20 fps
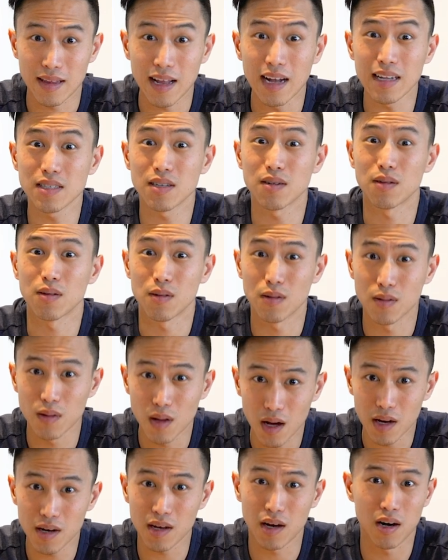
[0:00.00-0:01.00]
That's a
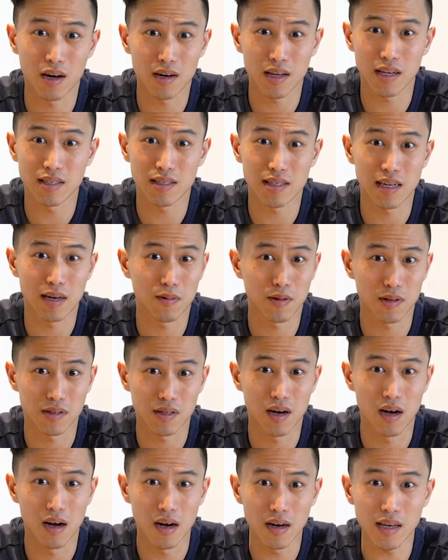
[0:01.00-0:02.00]
lot of audience that we're
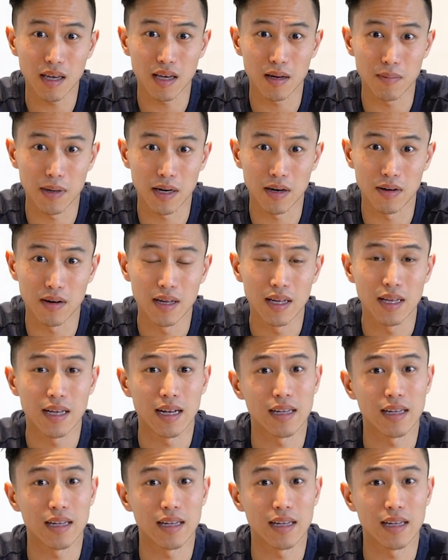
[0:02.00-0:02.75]
talking about.